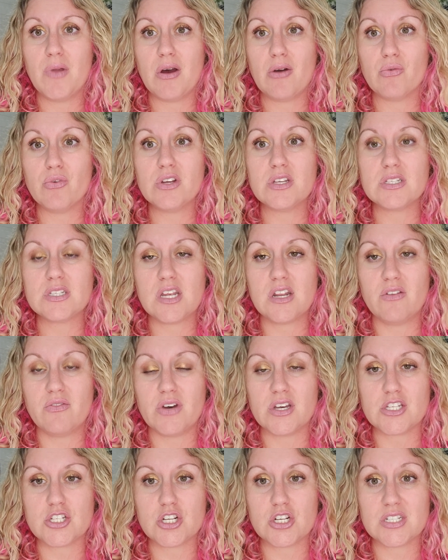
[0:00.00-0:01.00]
real estate
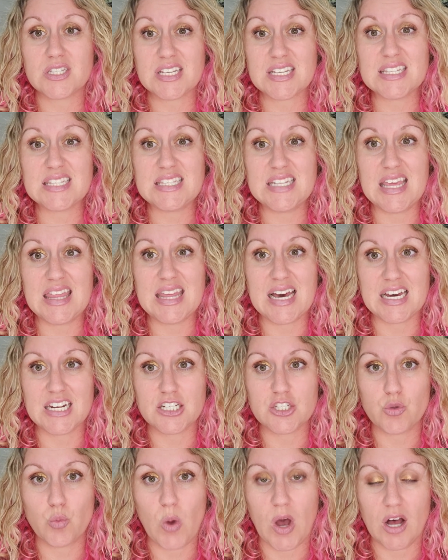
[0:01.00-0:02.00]
investors can see that
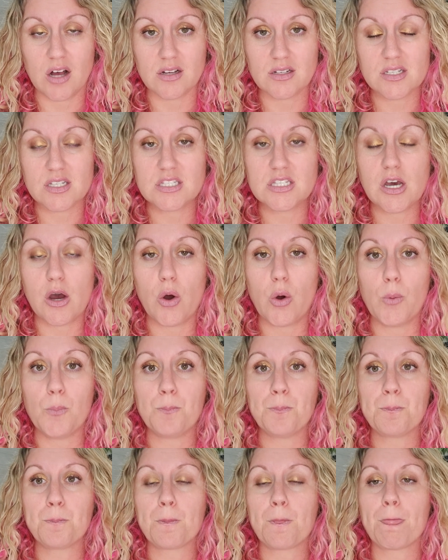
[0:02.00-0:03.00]
as well. So
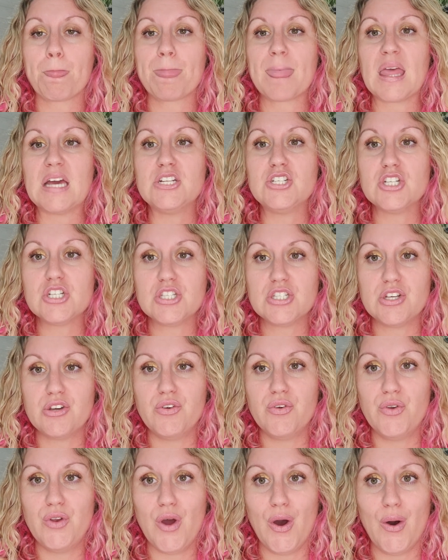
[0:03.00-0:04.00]
just so
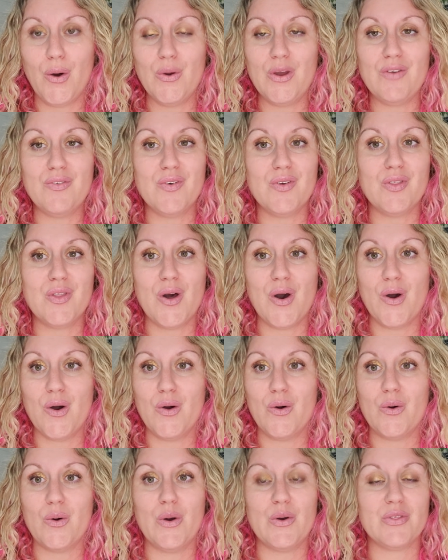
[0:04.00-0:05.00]
you know, even
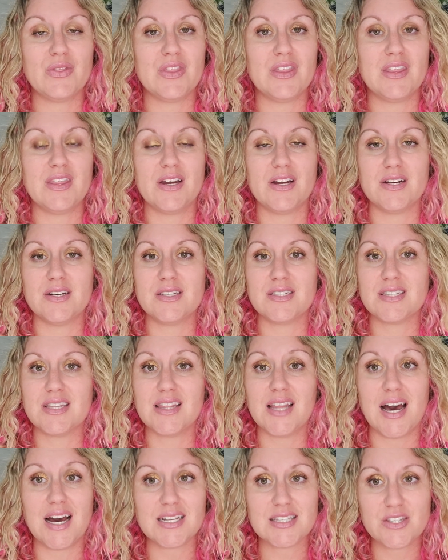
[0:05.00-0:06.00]
though there's
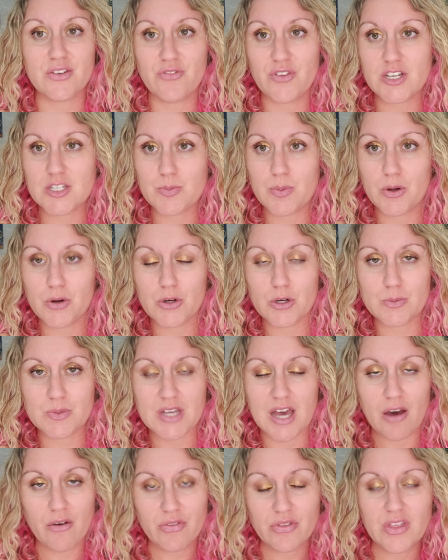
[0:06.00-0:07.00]
lots of Facebook groups
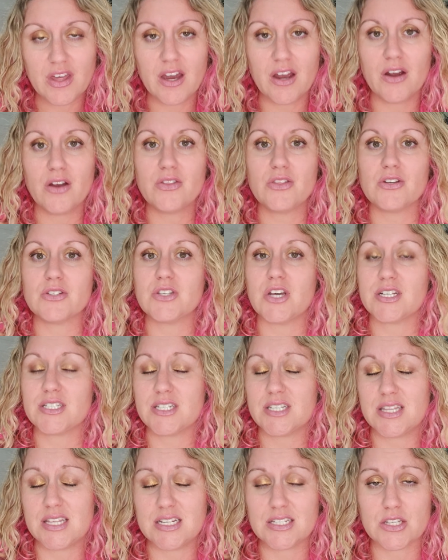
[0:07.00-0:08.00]
out there, there's lots
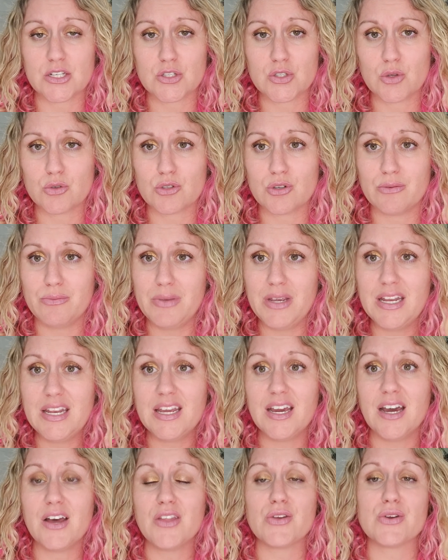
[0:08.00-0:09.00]
of things on social
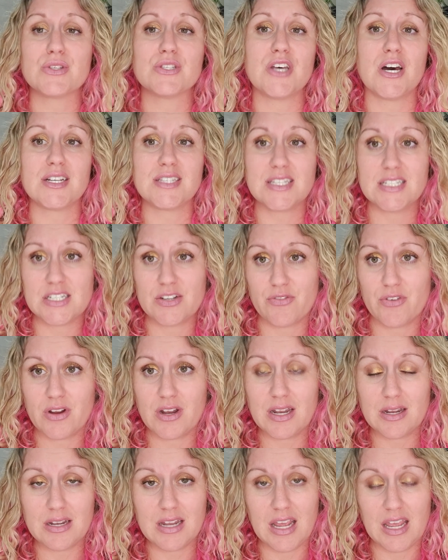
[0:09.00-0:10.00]
media, there's lots of
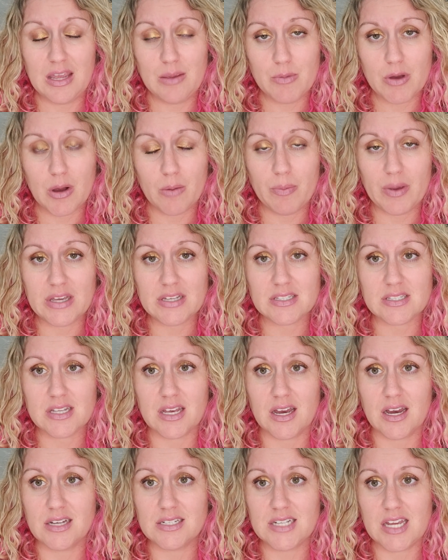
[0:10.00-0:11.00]
different email-based
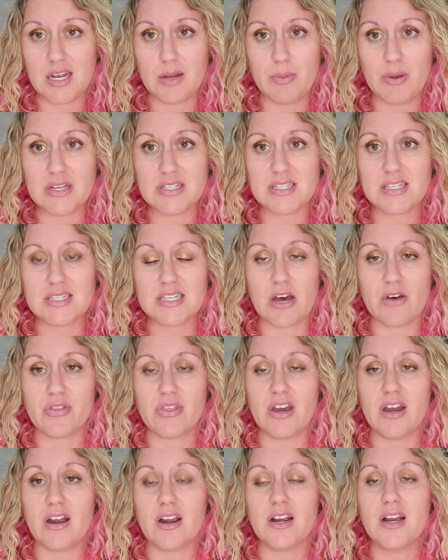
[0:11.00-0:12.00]
databases out
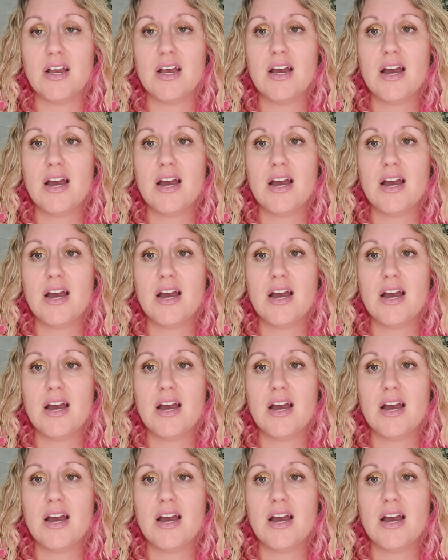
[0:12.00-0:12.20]
there,